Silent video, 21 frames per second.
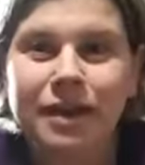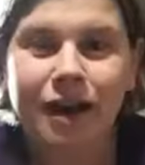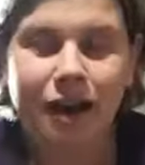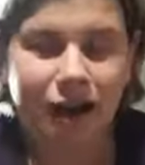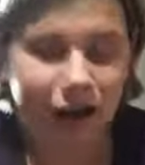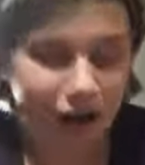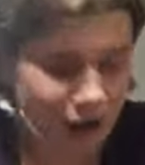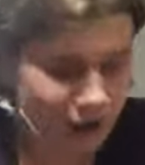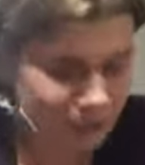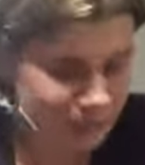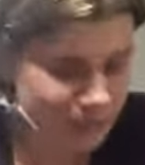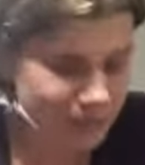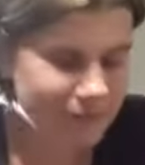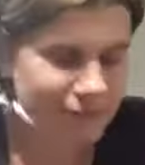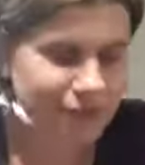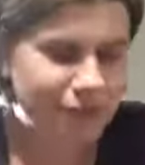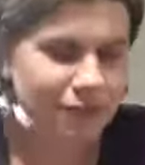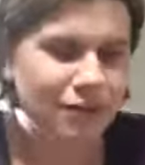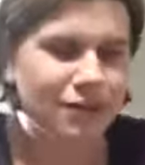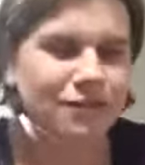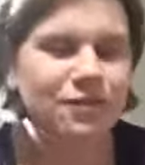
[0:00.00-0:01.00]
if
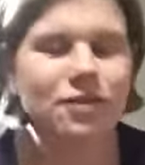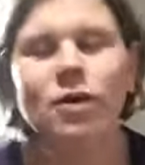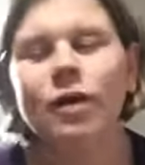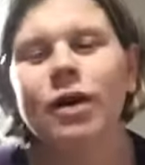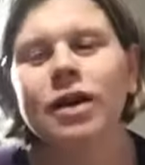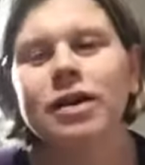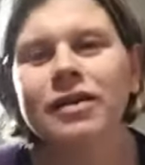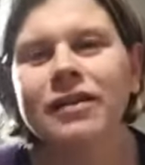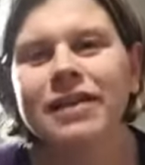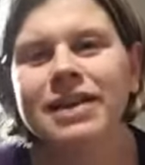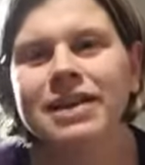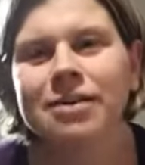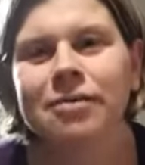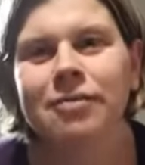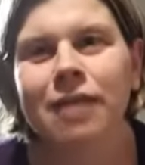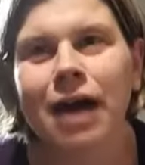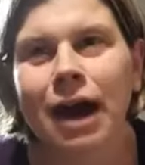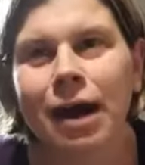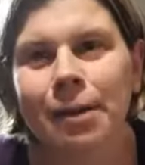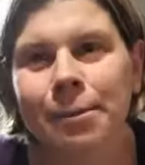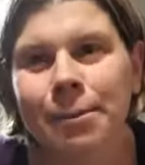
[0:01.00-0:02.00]
you quite like a
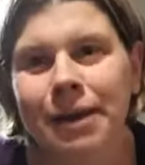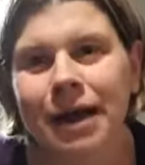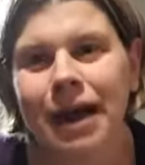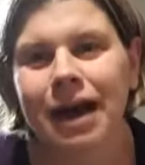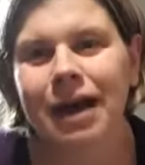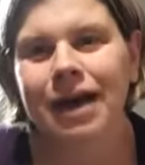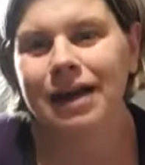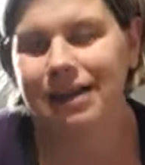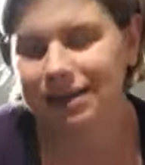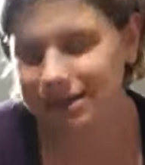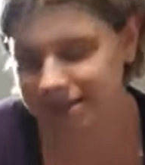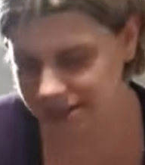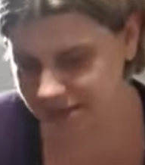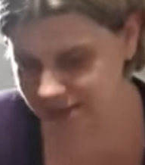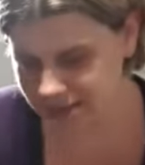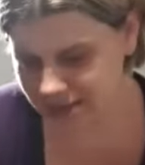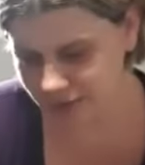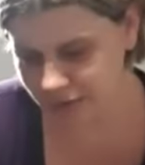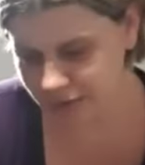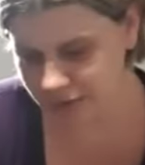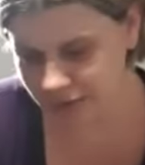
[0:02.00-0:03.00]
wrap and
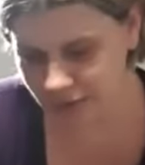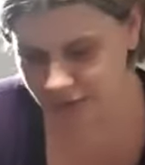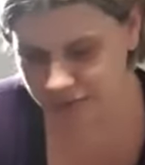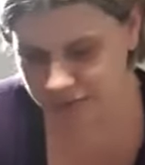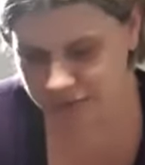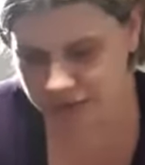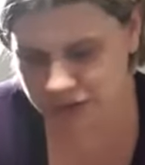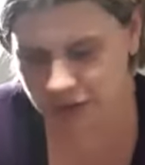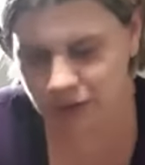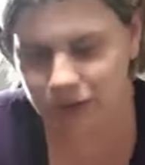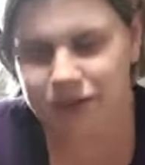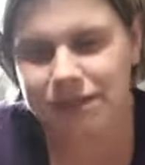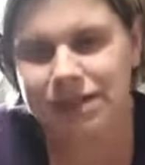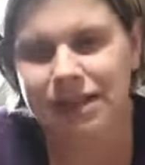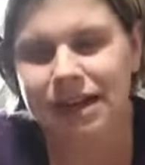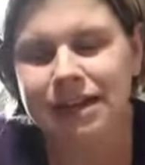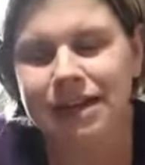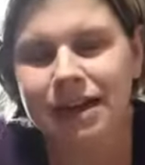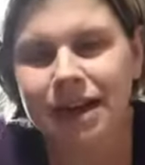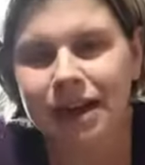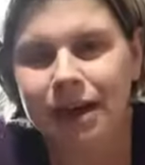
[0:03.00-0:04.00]
someone offers to
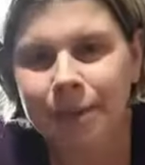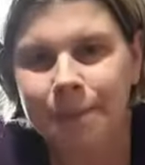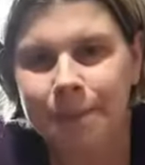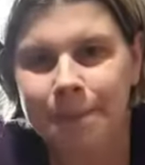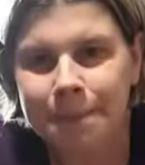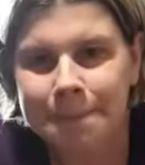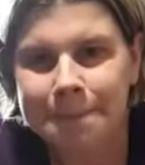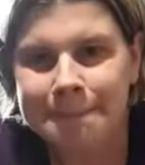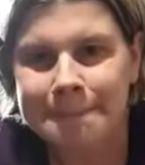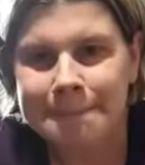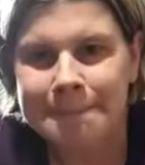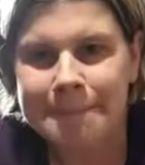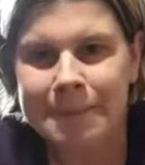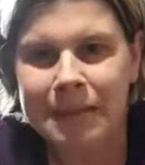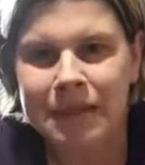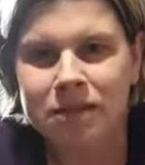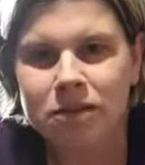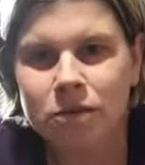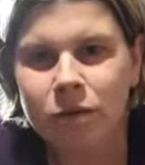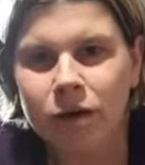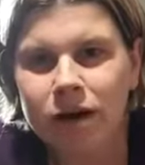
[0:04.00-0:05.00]
holiday it,
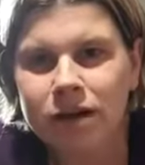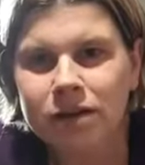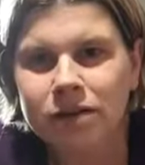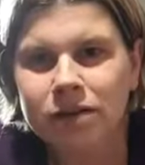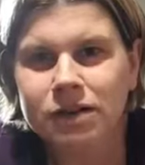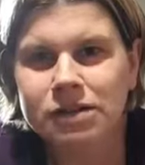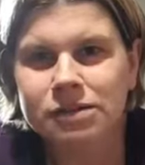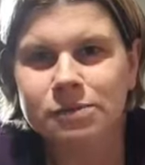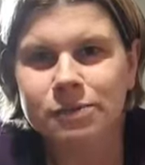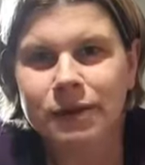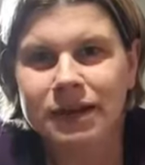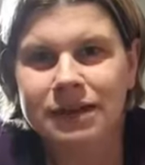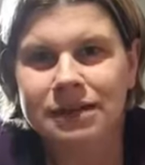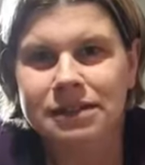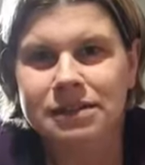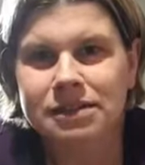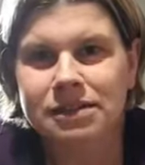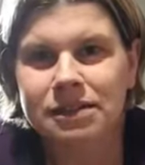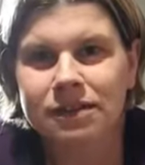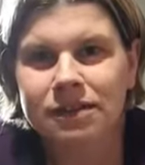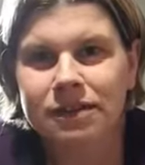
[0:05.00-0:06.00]
it's quite a nice way
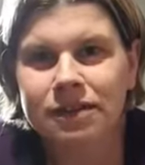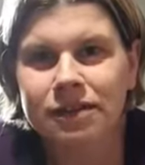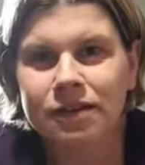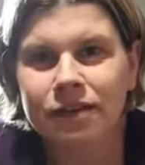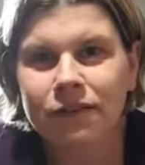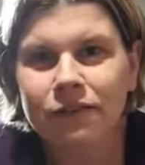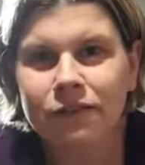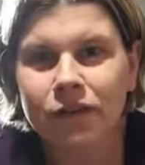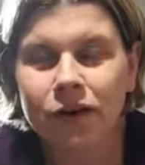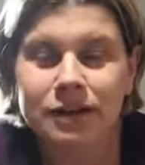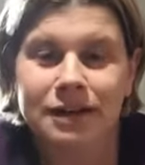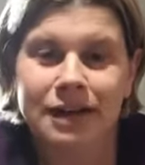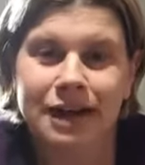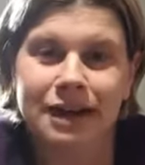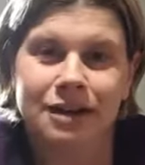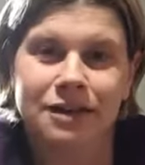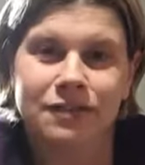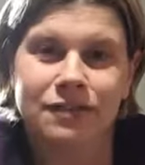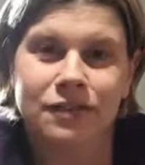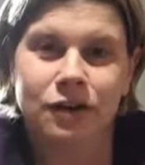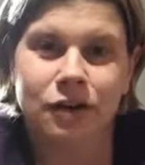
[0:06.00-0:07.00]
to find out
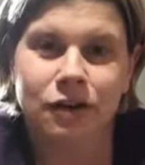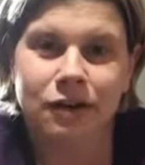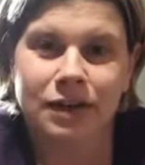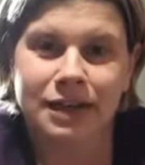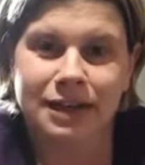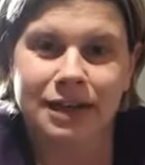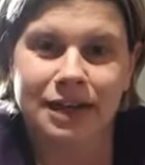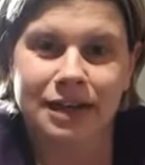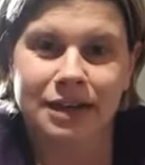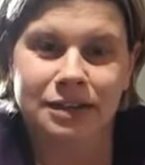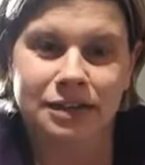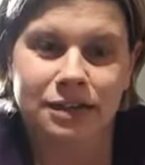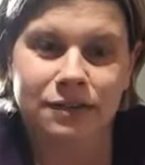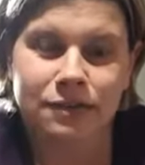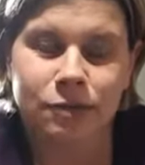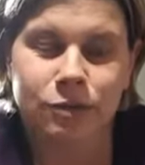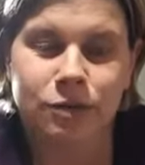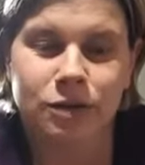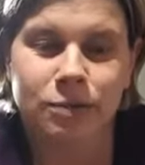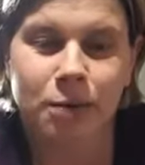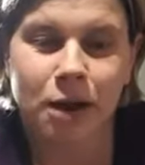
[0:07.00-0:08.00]
if you like it. So if you
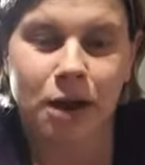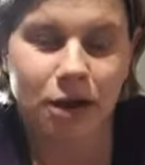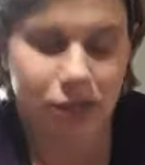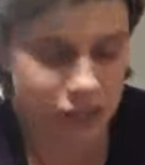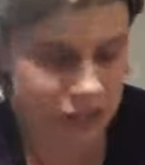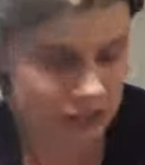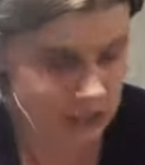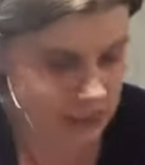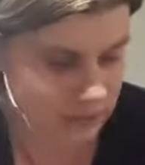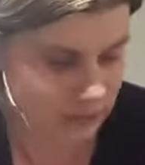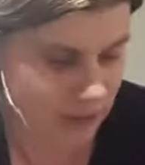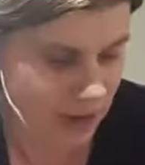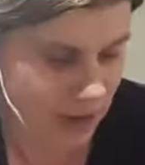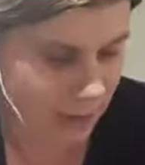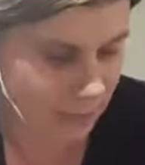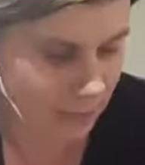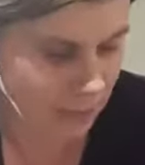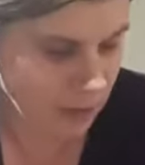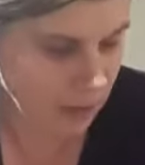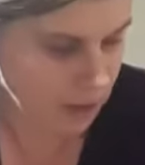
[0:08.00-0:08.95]
want to purchase a wrap,